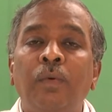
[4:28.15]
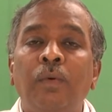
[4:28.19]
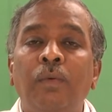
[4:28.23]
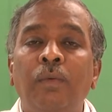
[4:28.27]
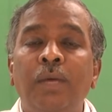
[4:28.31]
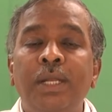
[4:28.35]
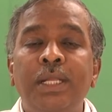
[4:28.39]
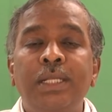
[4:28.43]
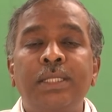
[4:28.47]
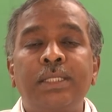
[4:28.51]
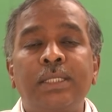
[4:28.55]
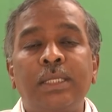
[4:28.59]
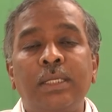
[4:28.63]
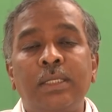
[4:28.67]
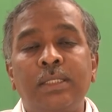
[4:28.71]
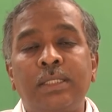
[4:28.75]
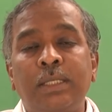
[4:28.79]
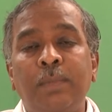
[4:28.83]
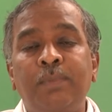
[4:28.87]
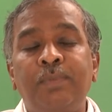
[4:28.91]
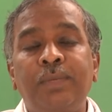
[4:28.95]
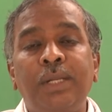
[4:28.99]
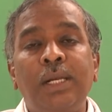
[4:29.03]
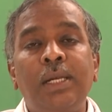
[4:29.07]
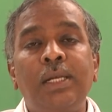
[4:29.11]
what is
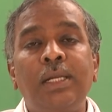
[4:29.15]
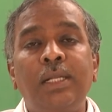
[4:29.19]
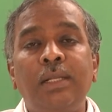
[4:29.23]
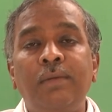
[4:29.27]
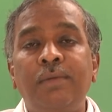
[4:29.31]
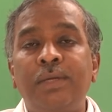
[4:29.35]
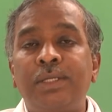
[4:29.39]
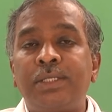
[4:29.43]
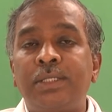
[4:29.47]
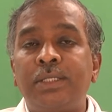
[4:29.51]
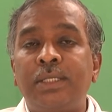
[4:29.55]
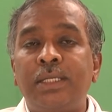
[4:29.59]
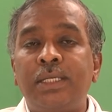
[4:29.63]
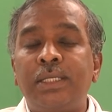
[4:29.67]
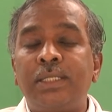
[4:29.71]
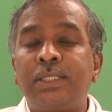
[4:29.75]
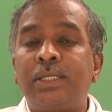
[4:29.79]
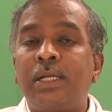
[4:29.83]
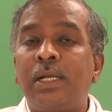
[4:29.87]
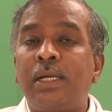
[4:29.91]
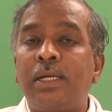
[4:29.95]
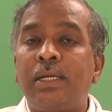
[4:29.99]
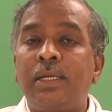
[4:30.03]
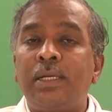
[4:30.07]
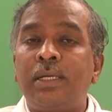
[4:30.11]
septal deviation, that is
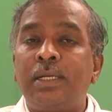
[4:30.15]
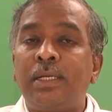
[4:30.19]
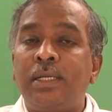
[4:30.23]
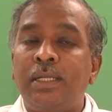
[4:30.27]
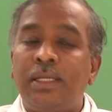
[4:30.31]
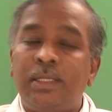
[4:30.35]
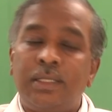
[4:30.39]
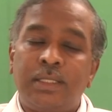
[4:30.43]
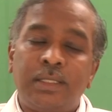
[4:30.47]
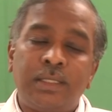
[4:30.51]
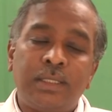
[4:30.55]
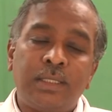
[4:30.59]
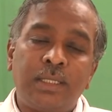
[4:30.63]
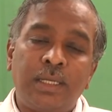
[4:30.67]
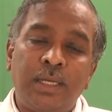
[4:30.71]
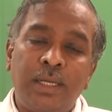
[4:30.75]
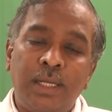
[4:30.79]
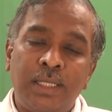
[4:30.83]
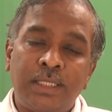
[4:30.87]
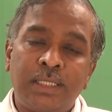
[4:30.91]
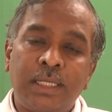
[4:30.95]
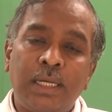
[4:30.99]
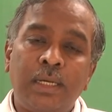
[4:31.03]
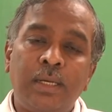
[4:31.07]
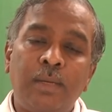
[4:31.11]
called
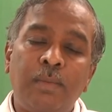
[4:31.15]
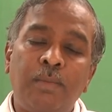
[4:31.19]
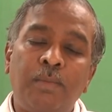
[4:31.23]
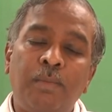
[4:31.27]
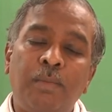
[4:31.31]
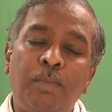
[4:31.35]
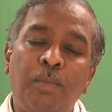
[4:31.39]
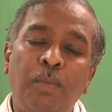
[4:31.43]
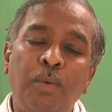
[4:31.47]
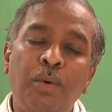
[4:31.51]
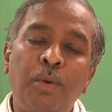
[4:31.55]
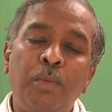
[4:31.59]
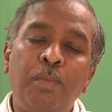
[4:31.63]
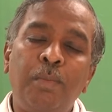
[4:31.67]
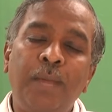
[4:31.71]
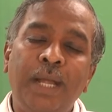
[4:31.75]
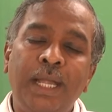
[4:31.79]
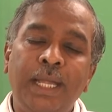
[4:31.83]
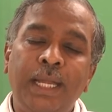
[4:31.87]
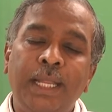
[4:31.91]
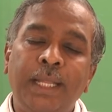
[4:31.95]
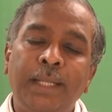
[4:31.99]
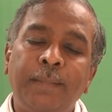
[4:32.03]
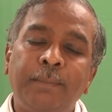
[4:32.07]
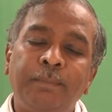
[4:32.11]
nasal bone
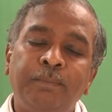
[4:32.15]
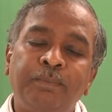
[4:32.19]
bending,